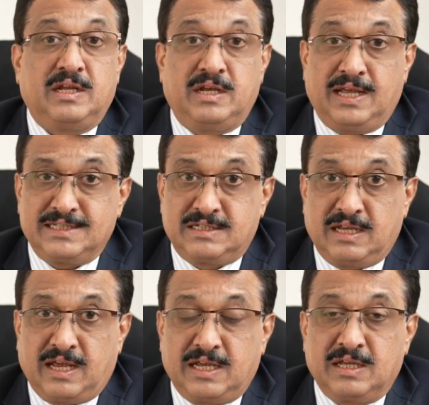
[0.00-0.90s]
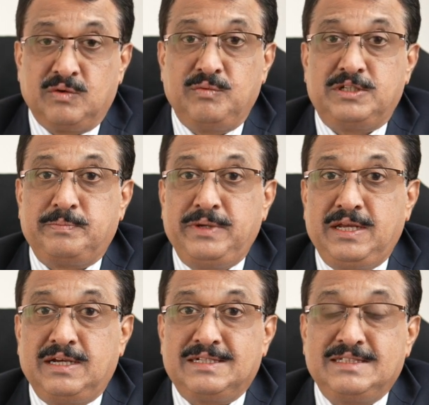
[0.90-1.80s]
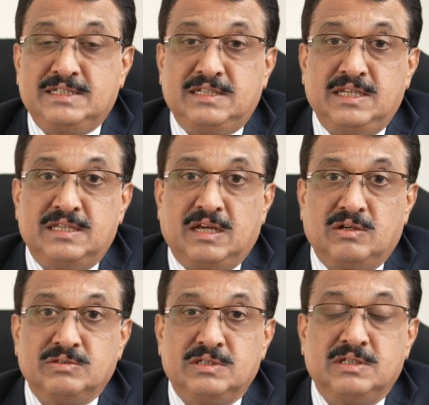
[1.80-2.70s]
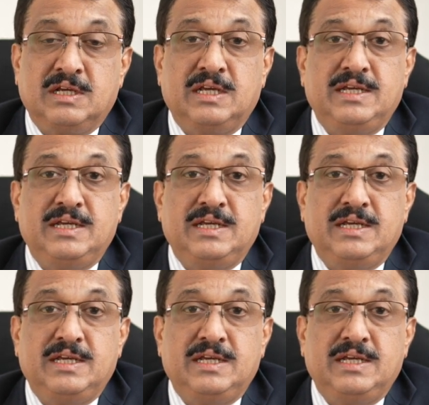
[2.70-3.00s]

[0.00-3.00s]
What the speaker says: Nasdaq, which peaked at 16,000,